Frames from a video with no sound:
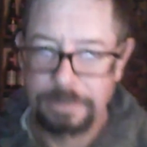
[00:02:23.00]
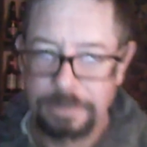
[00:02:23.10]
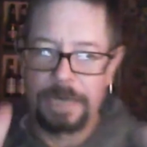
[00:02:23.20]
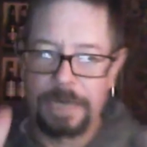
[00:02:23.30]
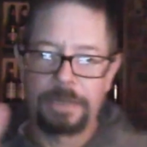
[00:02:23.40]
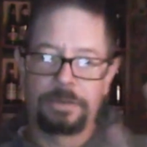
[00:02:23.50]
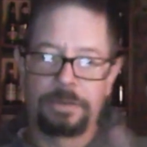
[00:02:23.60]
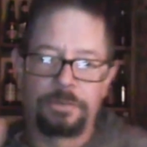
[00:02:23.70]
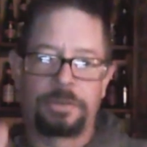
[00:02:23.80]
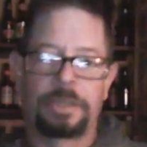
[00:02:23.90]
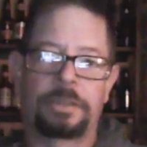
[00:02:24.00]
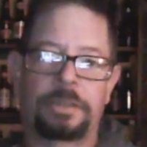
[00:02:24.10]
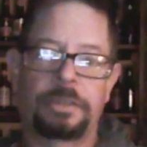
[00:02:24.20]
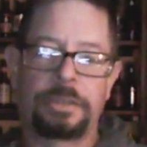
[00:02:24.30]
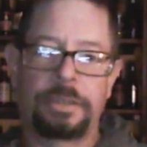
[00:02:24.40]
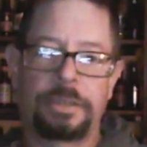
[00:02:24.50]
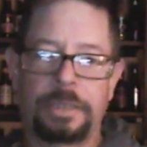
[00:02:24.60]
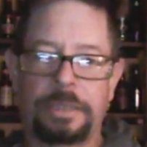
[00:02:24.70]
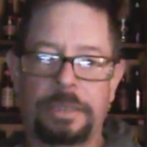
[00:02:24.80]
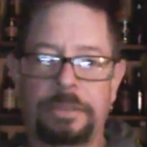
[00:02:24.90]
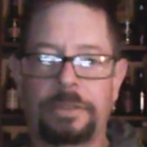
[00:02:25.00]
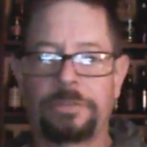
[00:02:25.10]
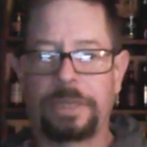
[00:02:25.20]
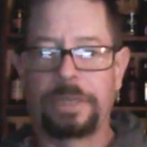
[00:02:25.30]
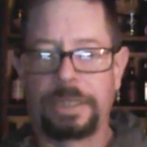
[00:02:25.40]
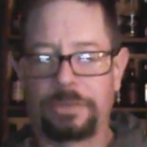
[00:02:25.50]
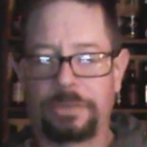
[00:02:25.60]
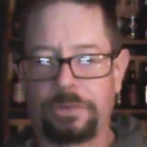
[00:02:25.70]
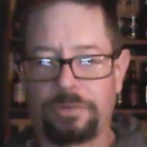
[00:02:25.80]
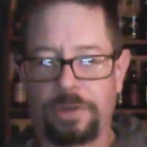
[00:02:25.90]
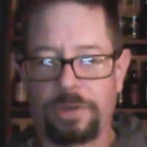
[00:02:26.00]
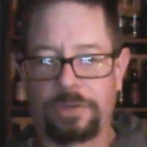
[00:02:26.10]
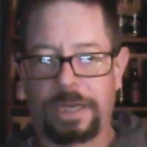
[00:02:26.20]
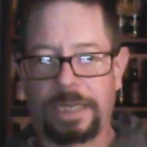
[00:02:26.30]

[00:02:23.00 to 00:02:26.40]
air conditioning, conditioning and there's no fresh air.